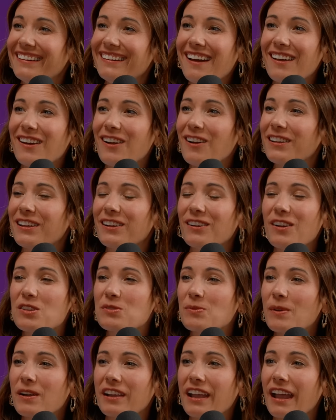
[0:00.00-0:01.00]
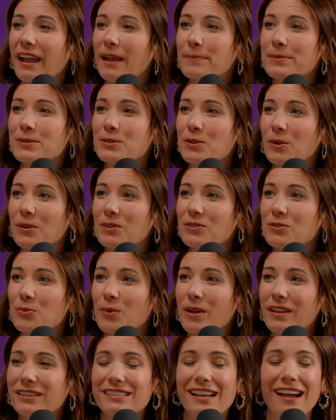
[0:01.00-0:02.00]
Not all heroes wear capes, George.
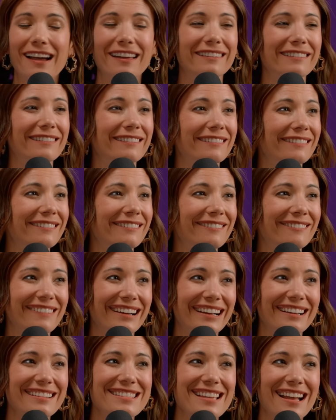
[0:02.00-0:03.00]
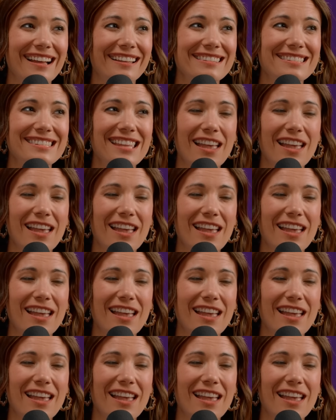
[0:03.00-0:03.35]
Well done. Well done.